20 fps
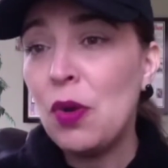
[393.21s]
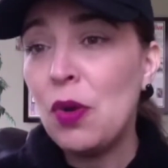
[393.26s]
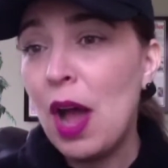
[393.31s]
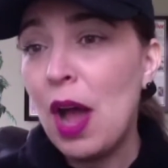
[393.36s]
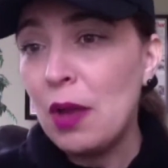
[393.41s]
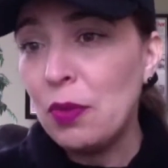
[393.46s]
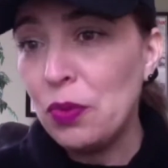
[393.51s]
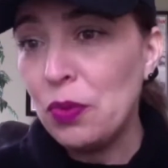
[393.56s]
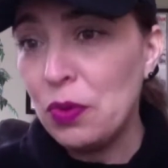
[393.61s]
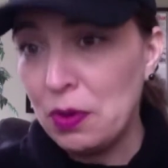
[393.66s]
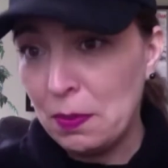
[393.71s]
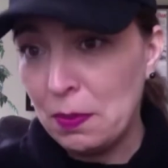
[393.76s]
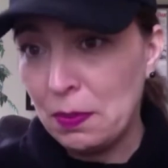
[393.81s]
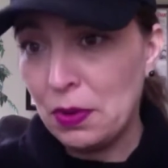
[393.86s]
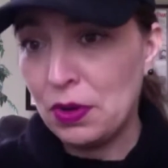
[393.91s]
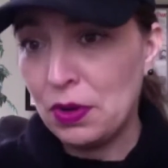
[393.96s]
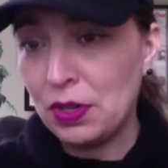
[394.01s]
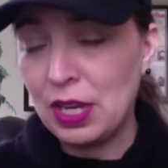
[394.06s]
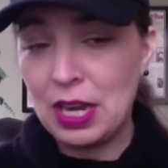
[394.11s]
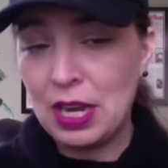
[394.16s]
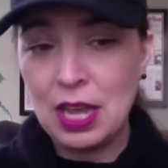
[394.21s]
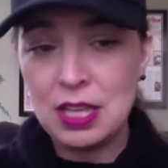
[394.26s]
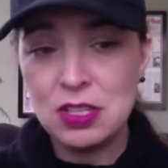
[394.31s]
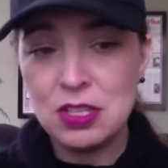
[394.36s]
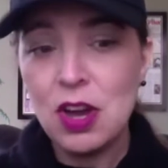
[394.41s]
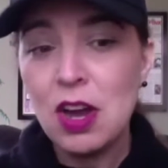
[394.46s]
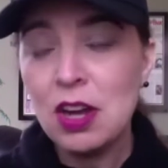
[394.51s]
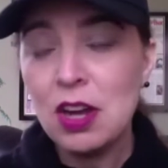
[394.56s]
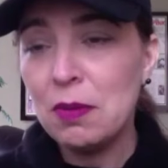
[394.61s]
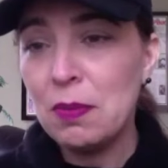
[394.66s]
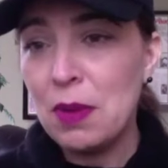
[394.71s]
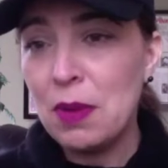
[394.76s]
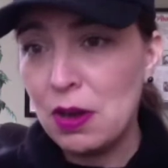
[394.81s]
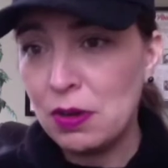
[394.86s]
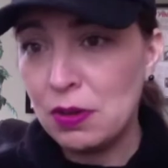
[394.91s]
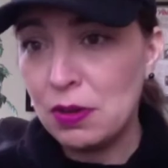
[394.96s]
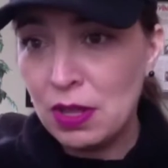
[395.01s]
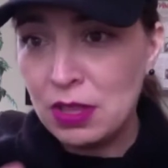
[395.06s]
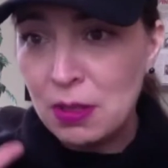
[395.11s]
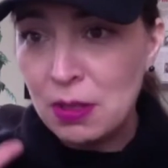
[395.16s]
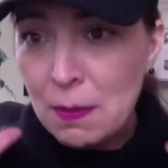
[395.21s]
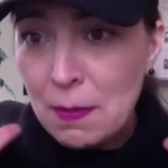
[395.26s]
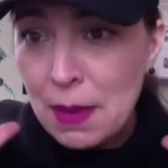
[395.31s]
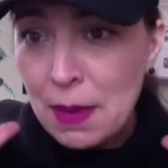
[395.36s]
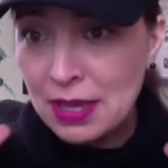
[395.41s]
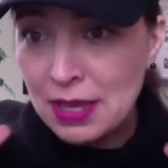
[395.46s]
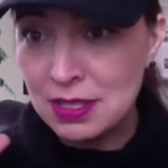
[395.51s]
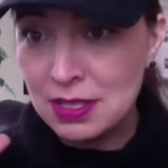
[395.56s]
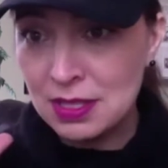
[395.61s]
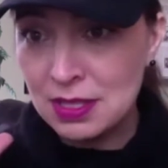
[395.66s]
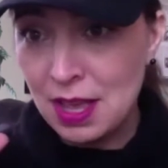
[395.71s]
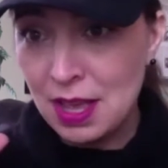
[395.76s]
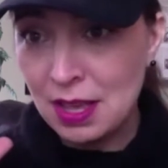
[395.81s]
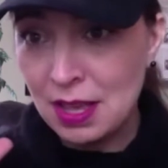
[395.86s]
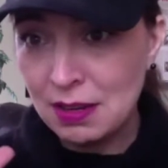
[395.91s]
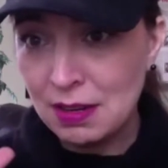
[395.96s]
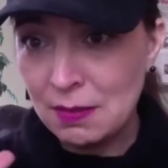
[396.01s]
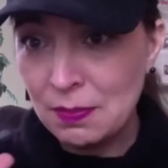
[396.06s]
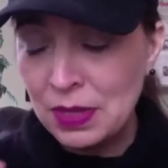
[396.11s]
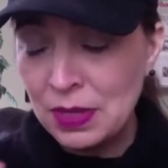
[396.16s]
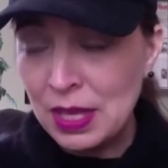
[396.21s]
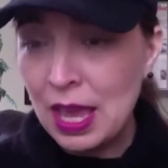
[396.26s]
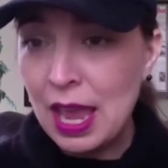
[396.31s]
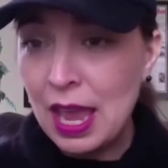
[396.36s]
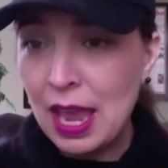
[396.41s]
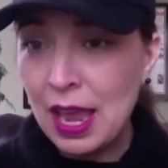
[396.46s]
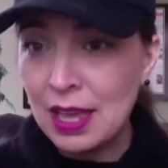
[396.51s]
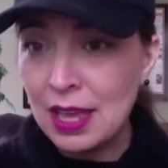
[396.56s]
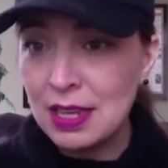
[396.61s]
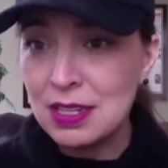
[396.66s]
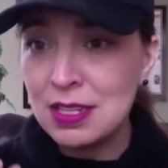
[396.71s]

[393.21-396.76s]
I wrote a book and I talk about the mindset, and